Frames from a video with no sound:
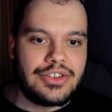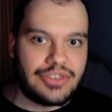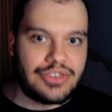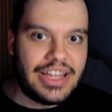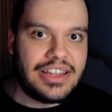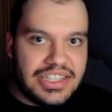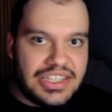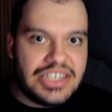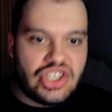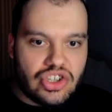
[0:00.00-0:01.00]
So that
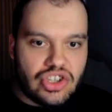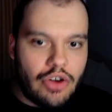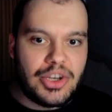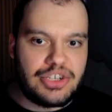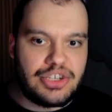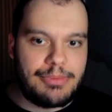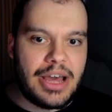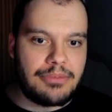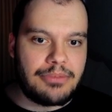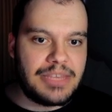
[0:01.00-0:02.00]
this is so much
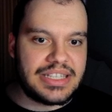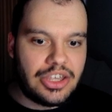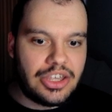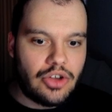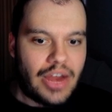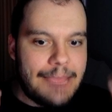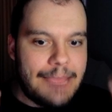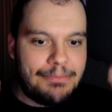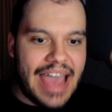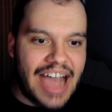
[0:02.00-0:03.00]
better. It means like your
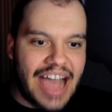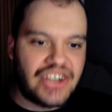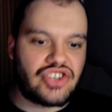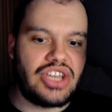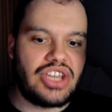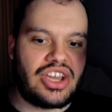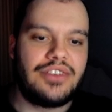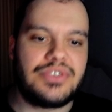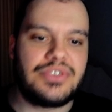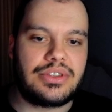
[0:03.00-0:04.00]
AP actually
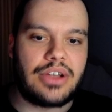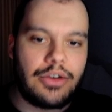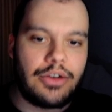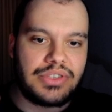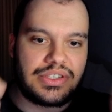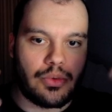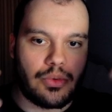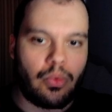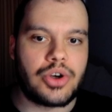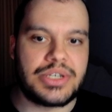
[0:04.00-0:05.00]
counts
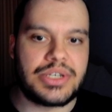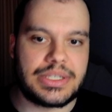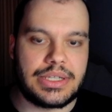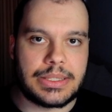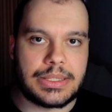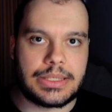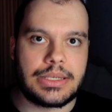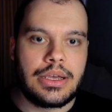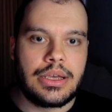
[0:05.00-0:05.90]
towards this